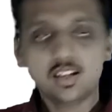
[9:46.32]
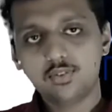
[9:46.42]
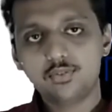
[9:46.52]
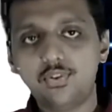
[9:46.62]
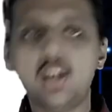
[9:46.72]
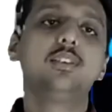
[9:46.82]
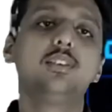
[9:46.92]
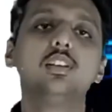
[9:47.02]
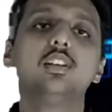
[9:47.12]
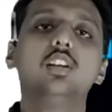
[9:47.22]
Fine.
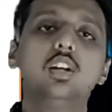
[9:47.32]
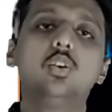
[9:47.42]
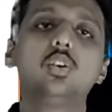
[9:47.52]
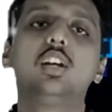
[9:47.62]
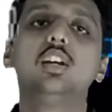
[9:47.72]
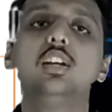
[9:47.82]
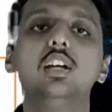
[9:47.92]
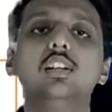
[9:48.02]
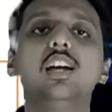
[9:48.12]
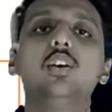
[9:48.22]
Okay,
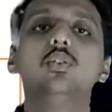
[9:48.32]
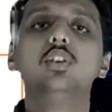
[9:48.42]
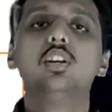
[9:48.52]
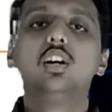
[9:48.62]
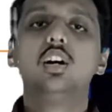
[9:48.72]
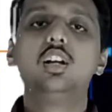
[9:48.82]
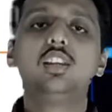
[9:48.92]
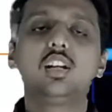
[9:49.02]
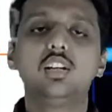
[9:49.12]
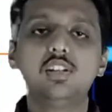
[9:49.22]
now another
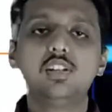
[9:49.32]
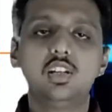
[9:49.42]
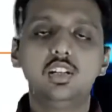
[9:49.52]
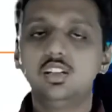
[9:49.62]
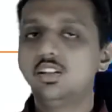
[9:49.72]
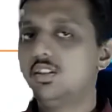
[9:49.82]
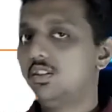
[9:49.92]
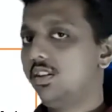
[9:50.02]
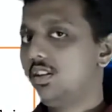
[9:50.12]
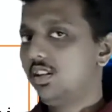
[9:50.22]
conversion
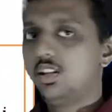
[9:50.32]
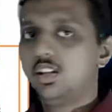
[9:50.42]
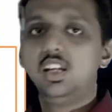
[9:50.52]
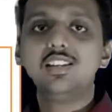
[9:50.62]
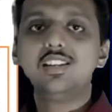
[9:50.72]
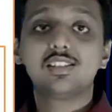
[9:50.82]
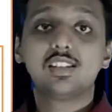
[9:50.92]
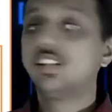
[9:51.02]
is,